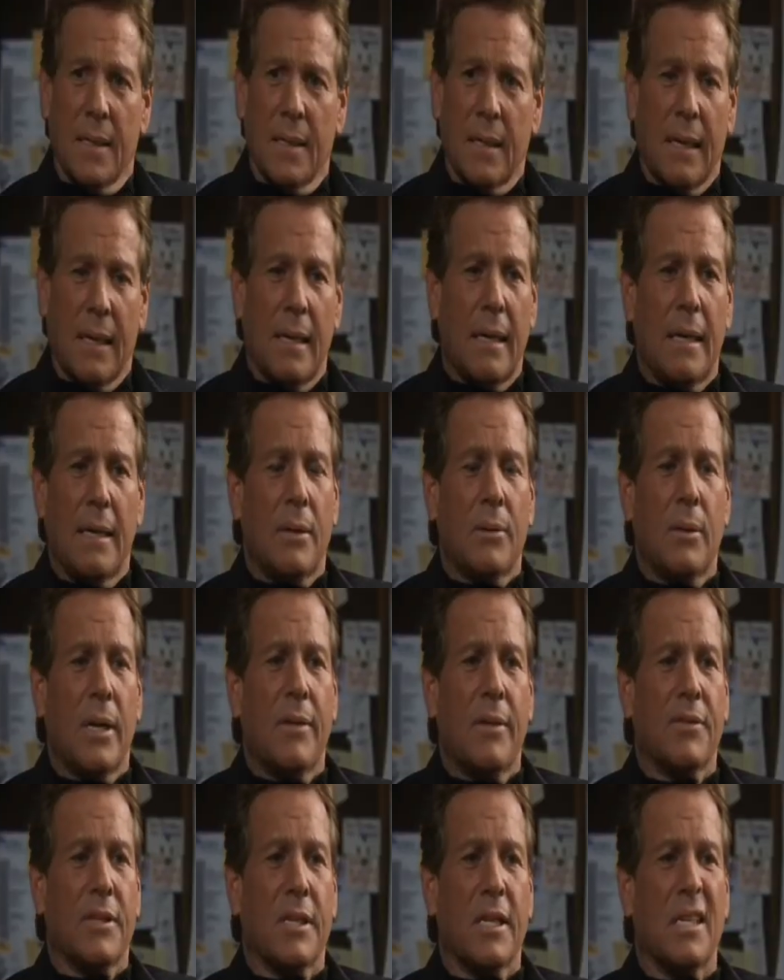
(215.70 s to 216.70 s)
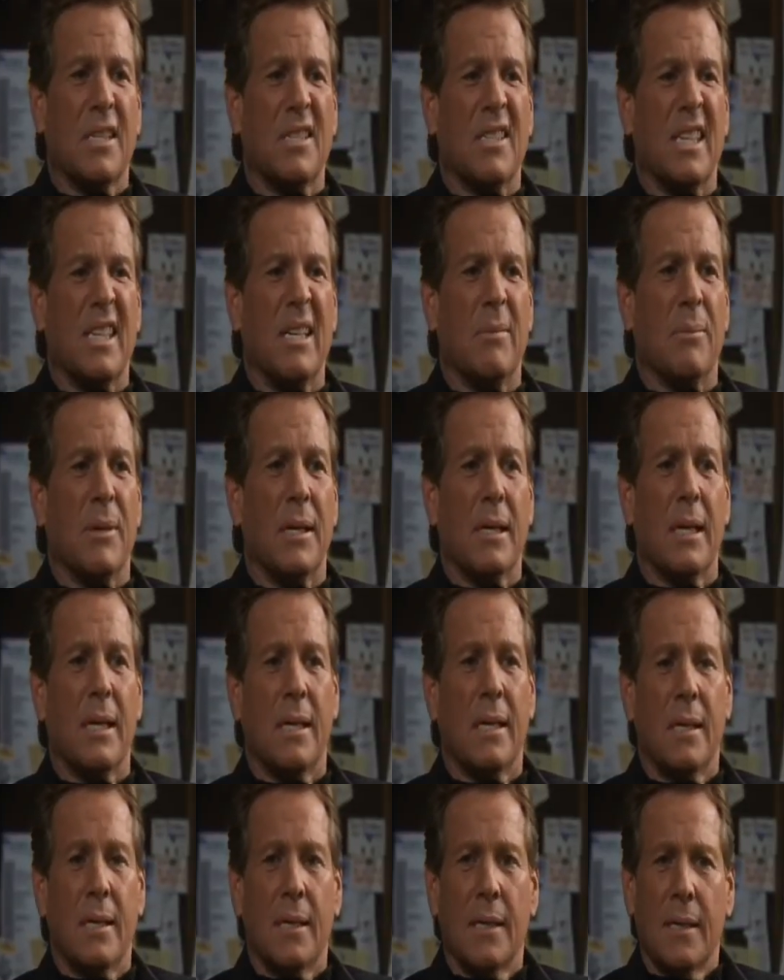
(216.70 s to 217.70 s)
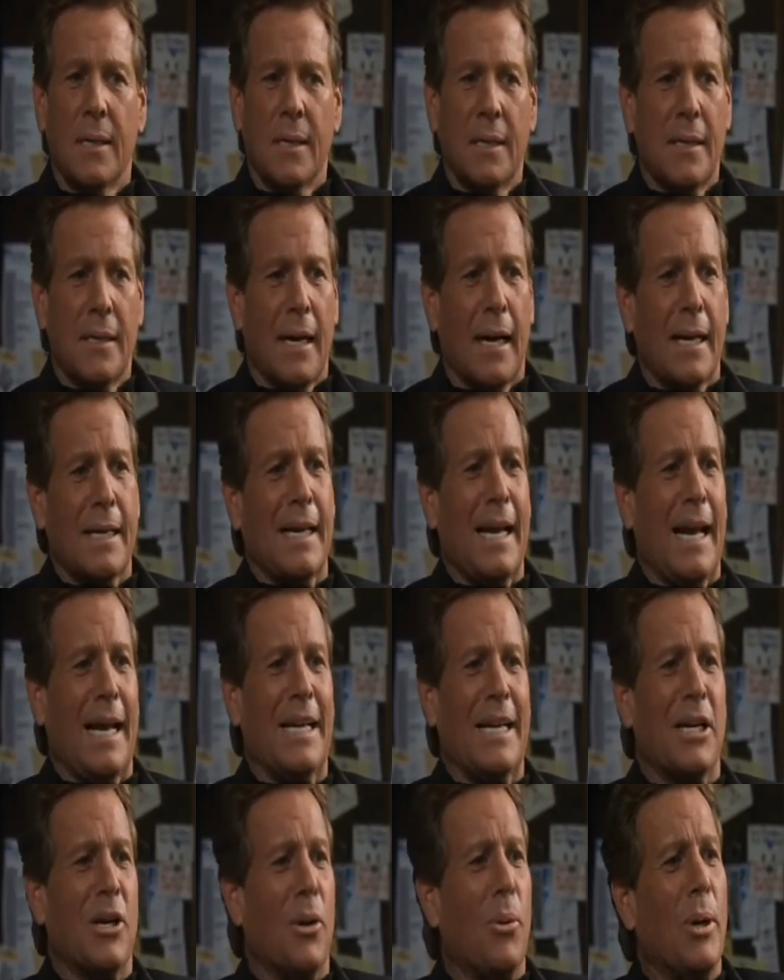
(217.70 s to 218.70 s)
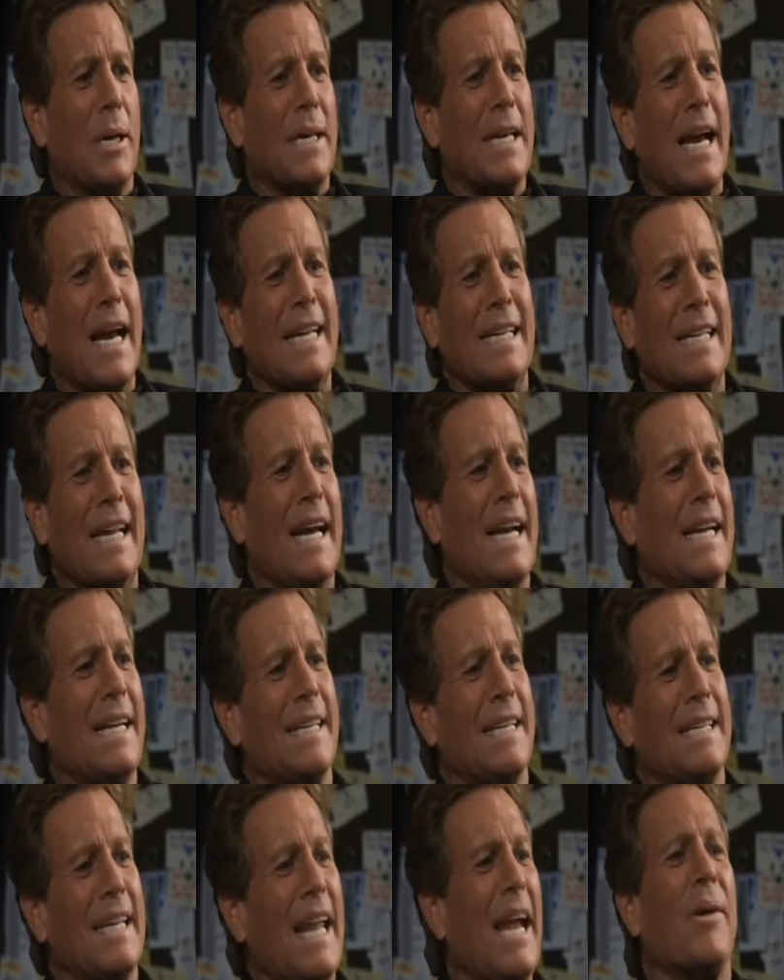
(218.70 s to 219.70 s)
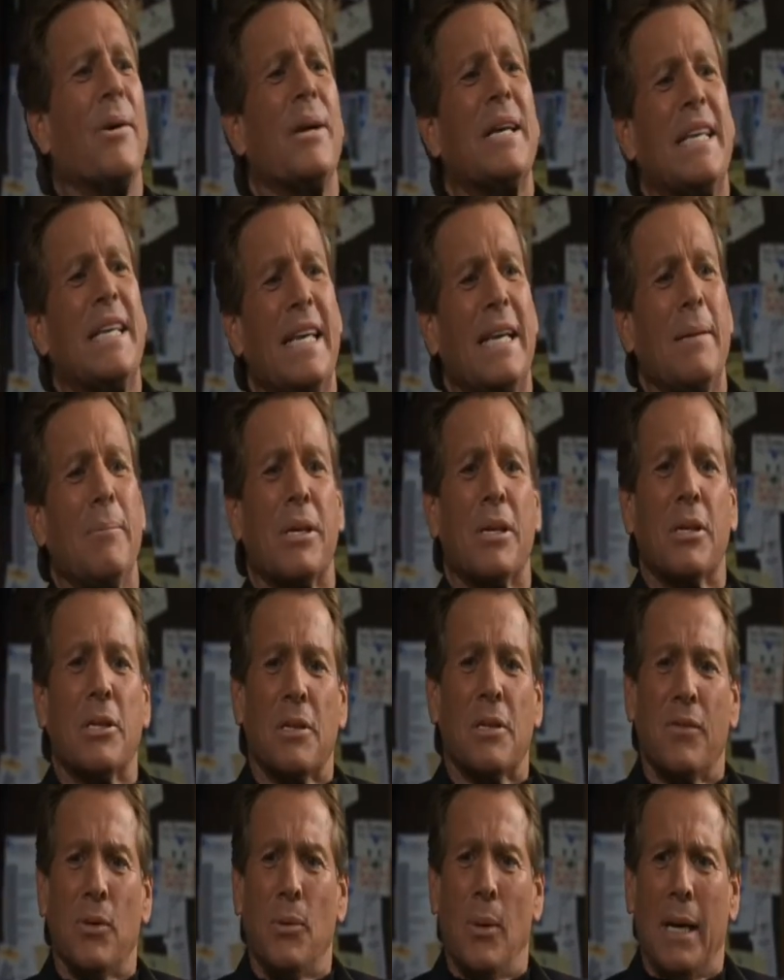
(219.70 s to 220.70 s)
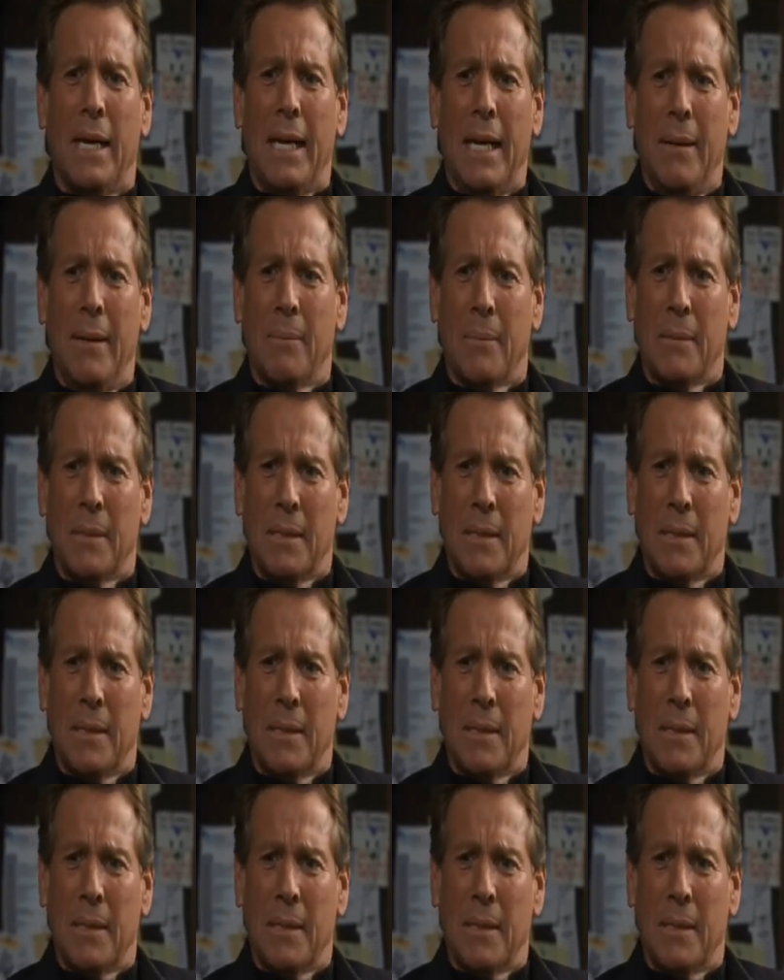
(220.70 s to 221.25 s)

I, I don't have to kiss anybody. I, I can go on Nightline and Larry King because of who I am.